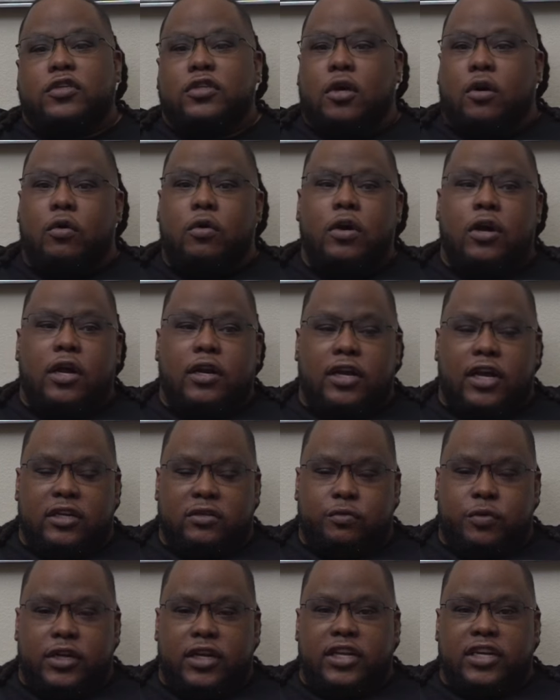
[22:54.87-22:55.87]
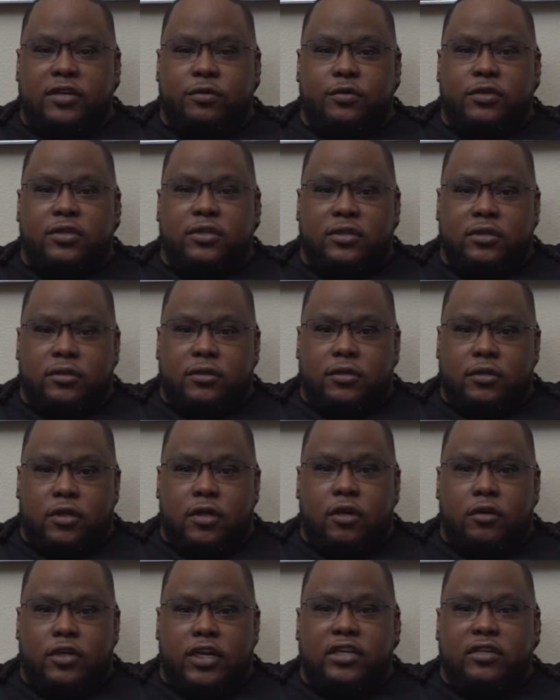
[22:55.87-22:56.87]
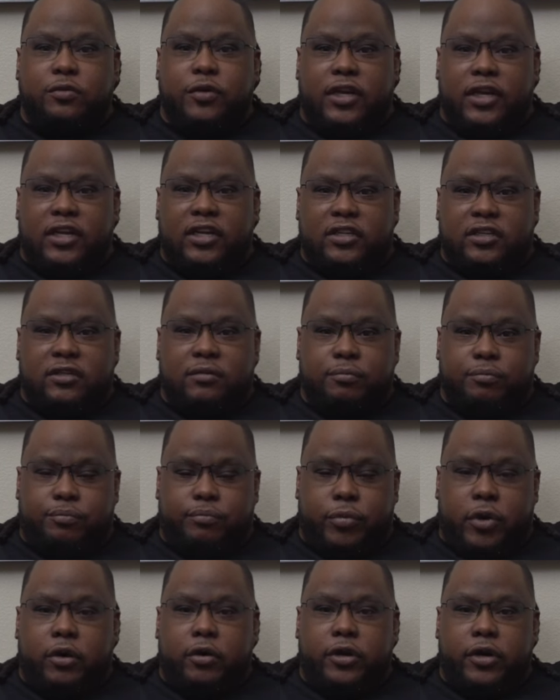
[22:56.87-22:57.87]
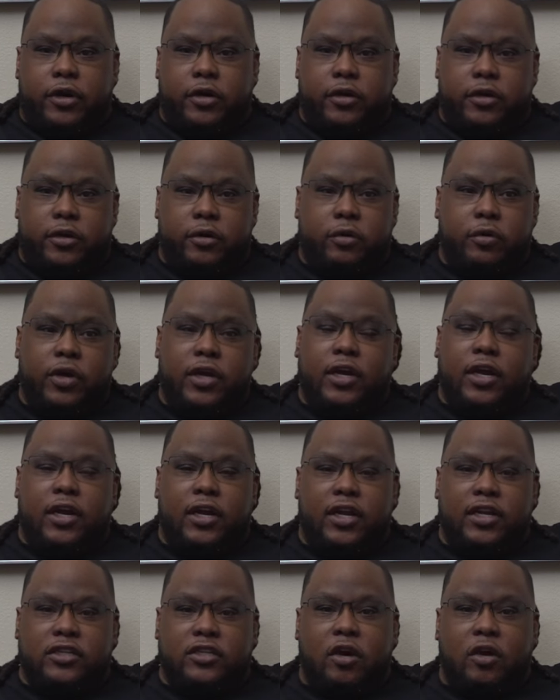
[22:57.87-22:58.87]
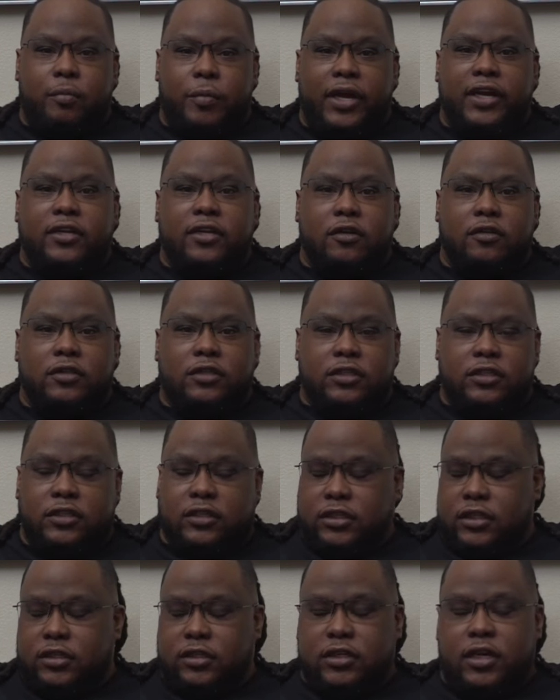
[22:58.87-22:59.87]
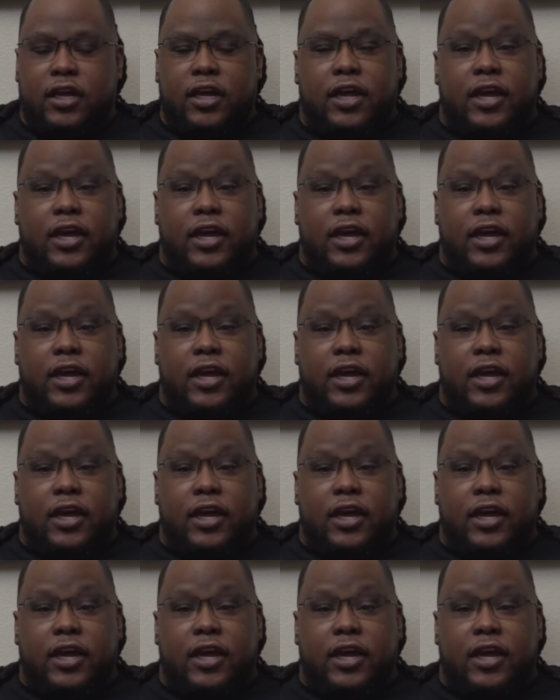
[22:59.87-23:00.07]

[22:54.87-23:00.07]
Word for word: So that's what he was, you know, that's what he's brought here to do, and he's going to make those decisions.